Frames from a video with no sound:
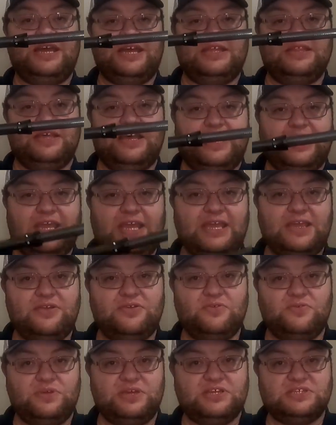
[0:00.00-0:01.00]
and the
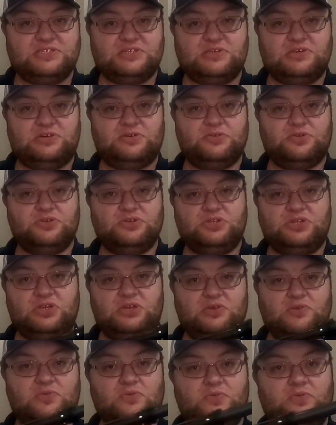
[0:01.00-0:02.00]
handle gets longer
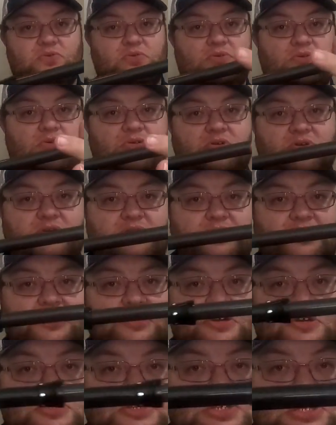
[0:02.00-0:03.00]
too.
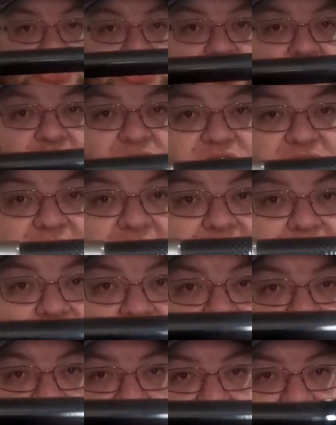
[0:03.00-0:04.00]
So you
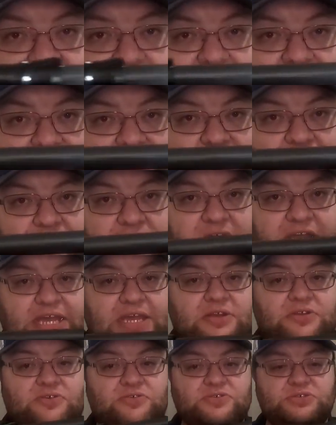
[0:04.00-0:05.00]
double the length on your
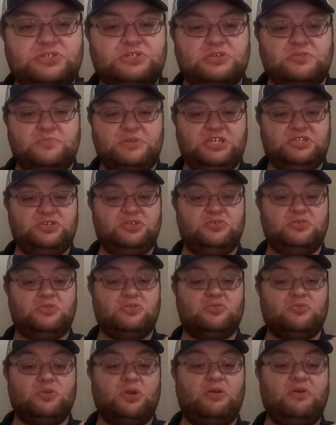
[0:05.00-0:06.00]
handle, so it means you
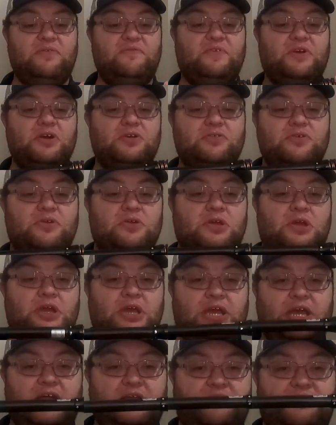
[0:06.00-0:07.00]
can throw it farther.
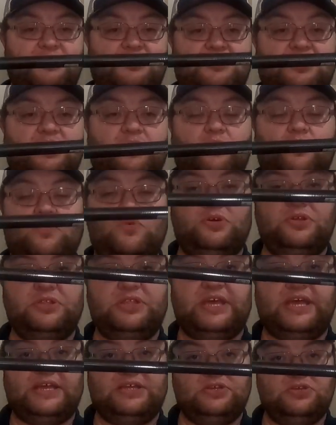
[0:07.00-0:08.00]
And if you don't
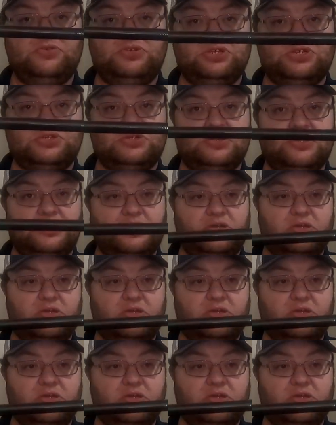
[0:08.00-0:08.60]
want that, you just